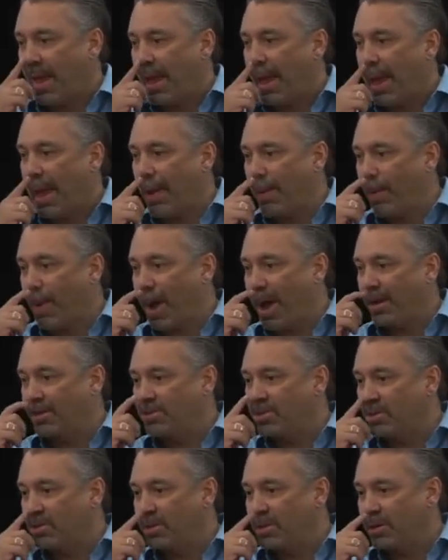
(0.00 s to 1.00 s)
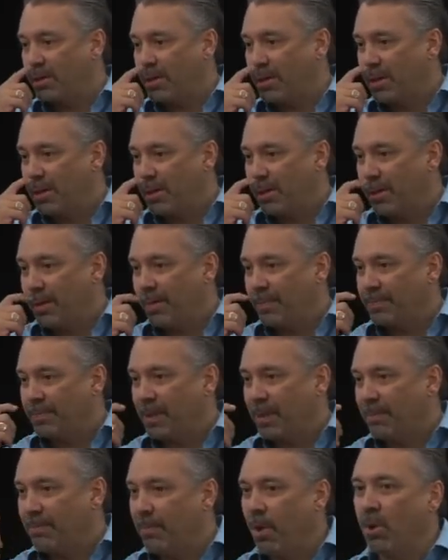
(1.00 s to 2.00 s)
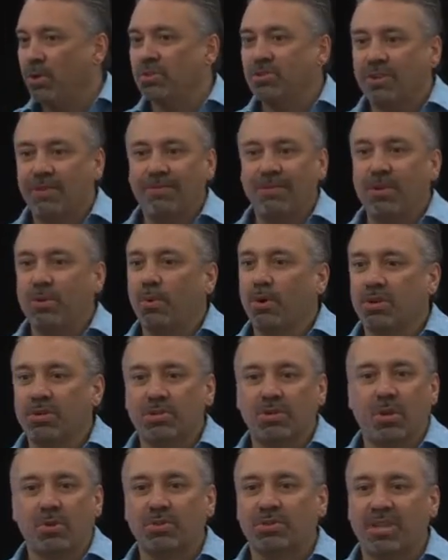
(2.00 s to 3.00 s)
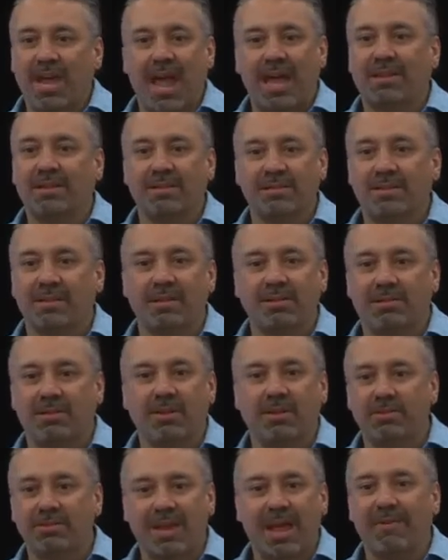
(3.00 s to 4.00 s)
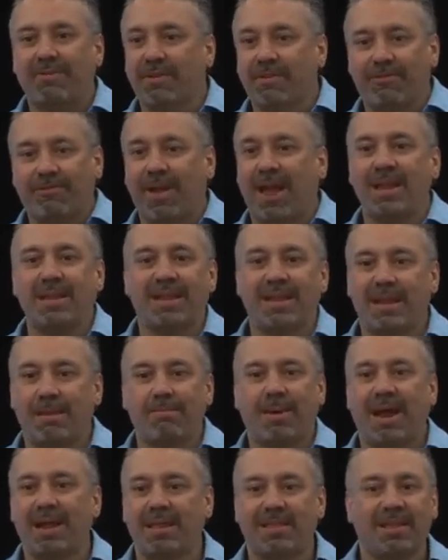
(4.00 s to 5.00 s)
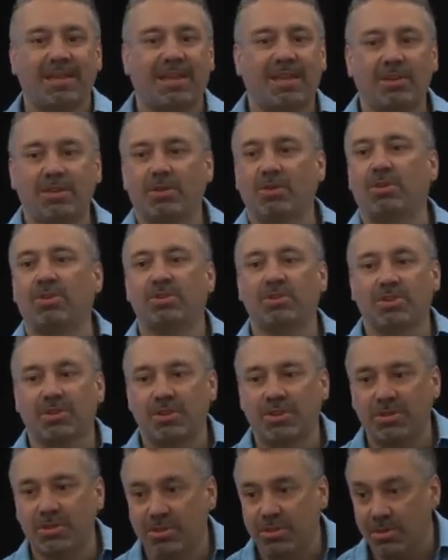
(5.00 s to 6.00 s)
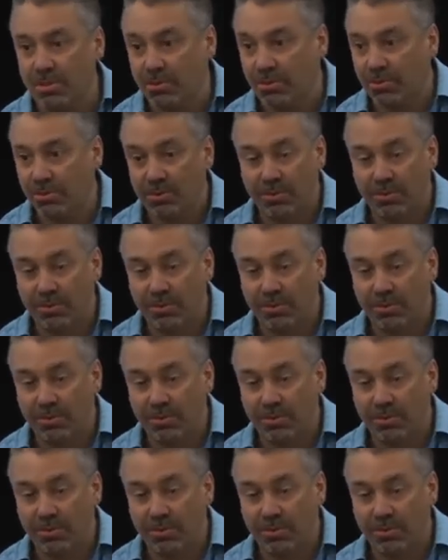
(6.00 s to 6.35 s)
And watch, most of you are so talented, you'll never find anybody that can do it as good as you.